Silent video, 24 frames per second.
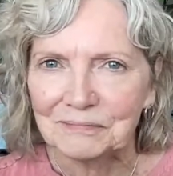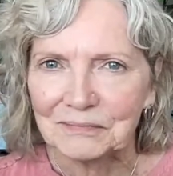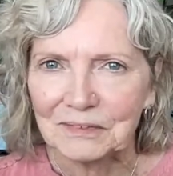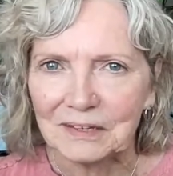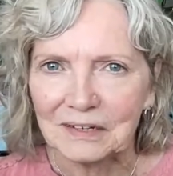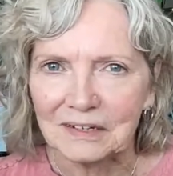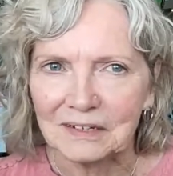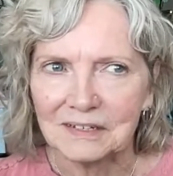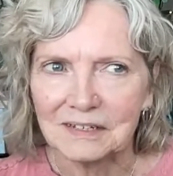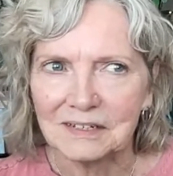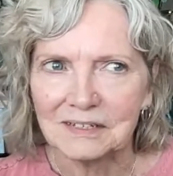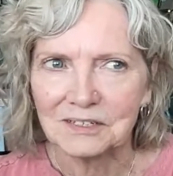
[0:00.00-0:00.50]

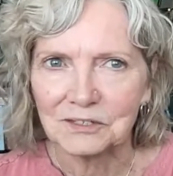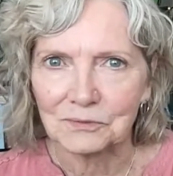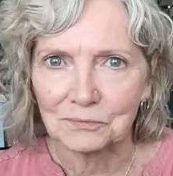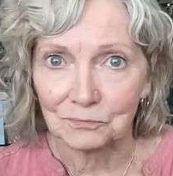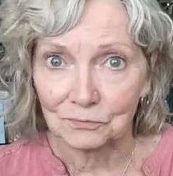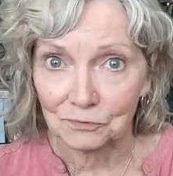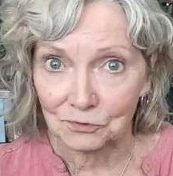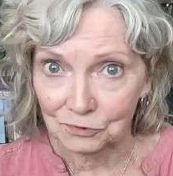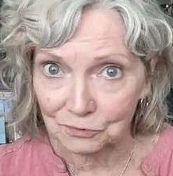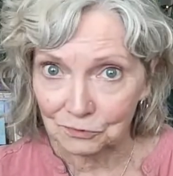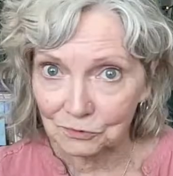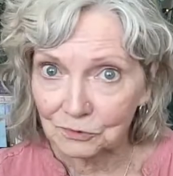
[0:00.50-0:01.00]
It is
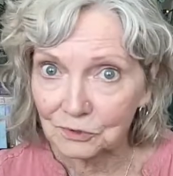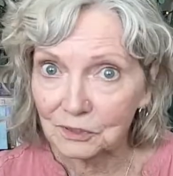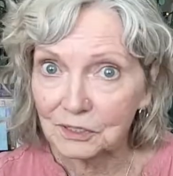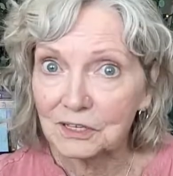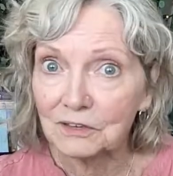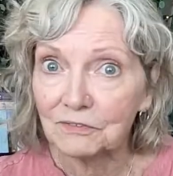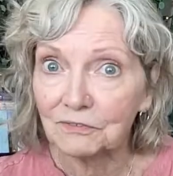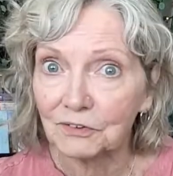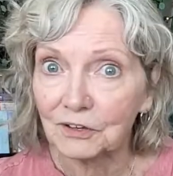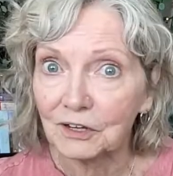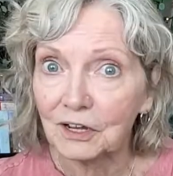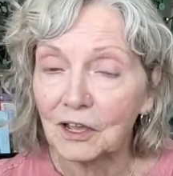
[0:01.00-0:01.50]

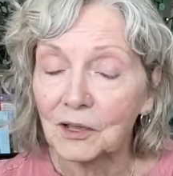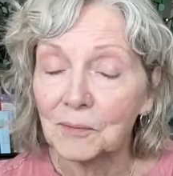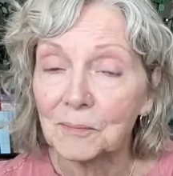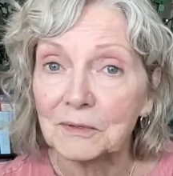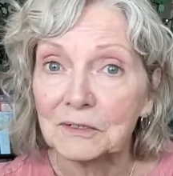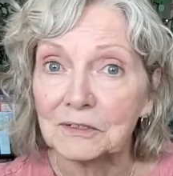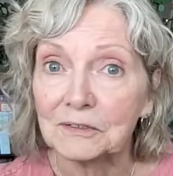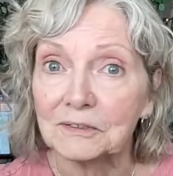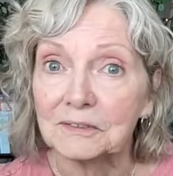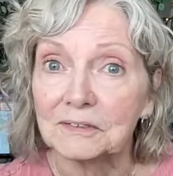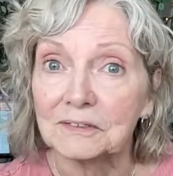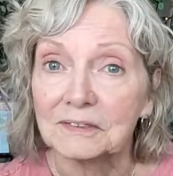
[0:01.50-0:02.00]
truly
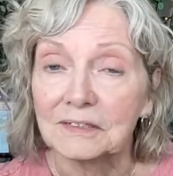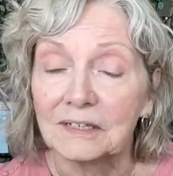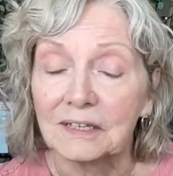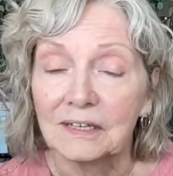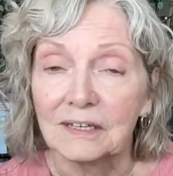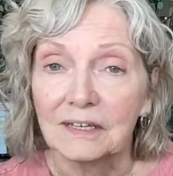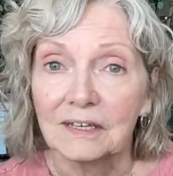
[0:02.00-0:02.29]
phenomenal.